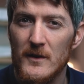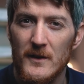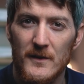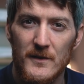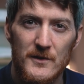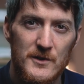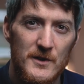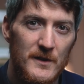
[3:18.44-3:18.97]

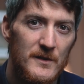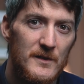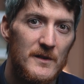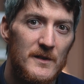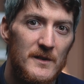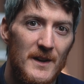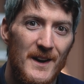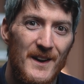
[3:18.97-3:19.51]
is just a
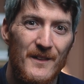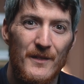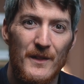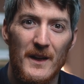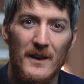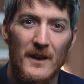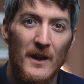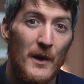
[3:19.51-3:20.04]
sign
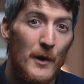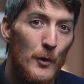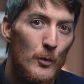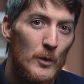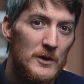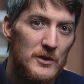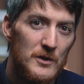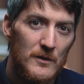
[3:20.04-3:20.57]
that
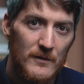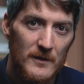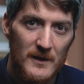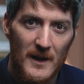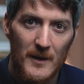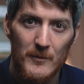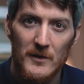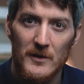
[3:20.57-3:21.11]
what you've
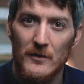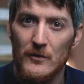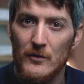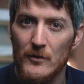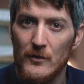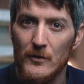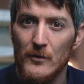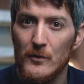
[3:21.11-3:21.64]
attempted to
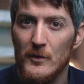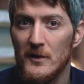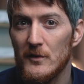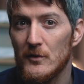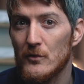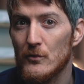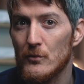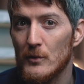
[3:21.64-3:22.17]
do is
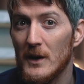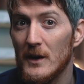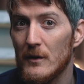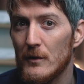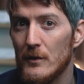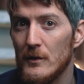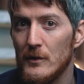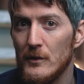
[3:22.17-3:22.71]

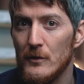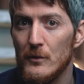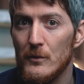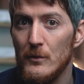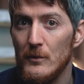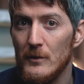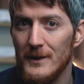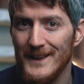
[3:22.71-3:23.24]
greater than
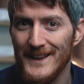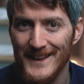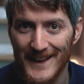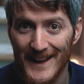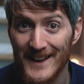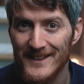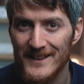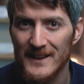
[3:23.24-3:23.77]
you,
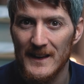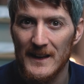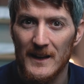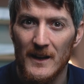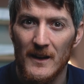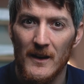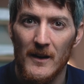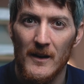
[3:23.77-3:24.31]
yet.
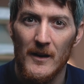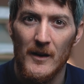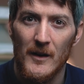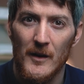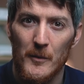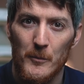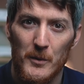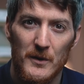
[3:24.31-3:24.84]

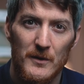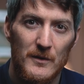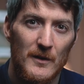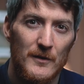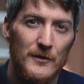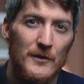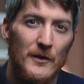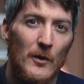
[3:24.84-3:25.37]
But
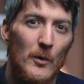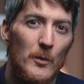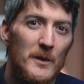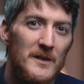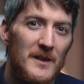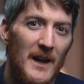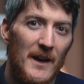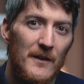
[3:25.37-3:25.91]
doesn't
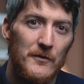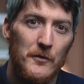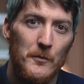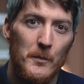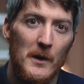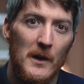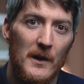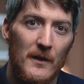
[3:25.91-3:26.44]
always have to
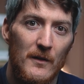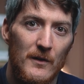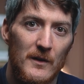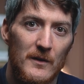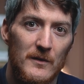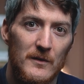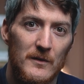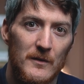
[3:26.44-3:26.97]
be like
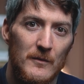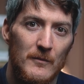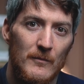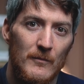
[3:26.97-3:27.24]
this.